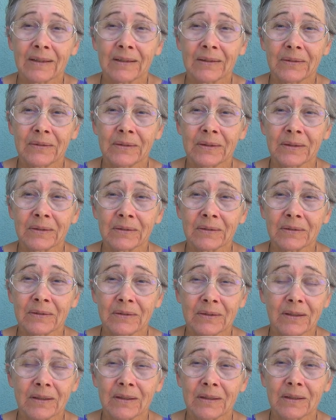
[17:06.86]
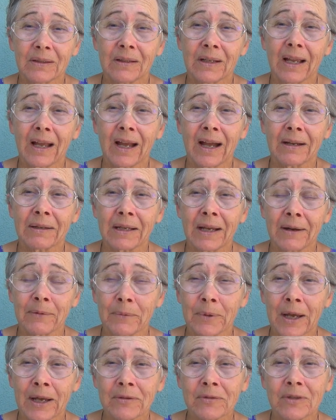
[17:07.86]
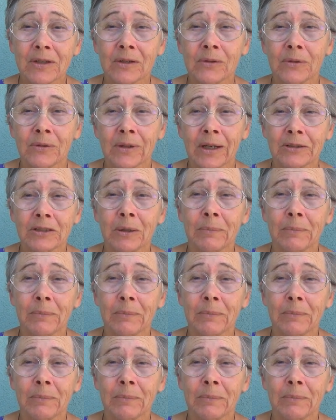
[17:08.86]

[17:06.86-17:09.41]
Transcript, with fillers: You know, I, I'm asking you not